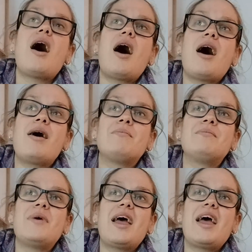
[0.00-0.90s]

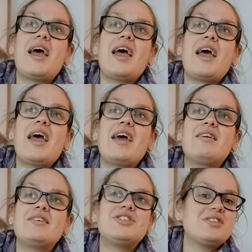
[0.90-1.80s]
And
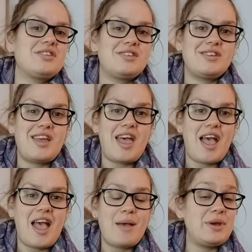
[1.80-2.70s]
I just
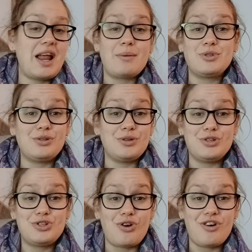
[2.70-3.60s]
am in absolute
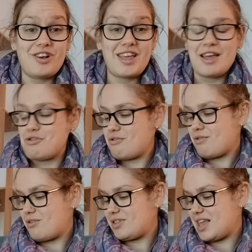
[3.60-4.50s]
shock and
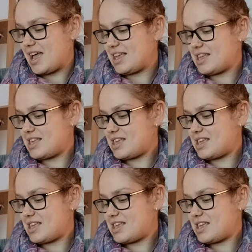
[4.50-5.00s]
awe. Like,